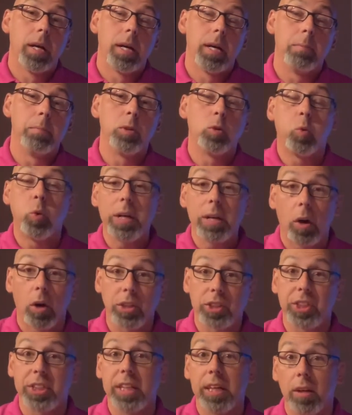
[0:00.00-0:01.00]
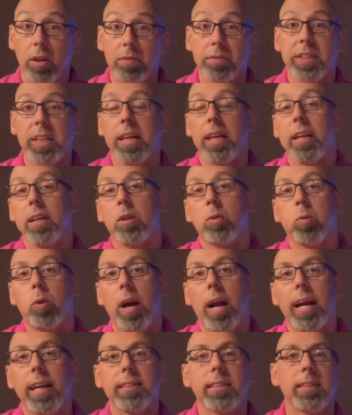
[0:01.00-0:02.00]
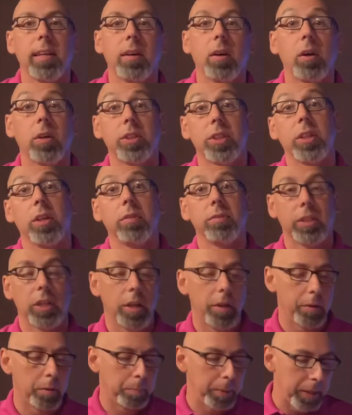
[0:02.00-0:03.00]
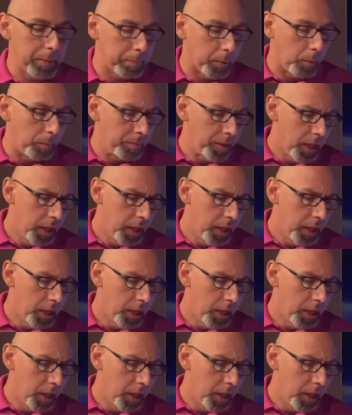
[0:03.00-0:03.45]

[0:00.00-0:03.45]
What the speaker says: between ourselves and Christ and ourselves and other people.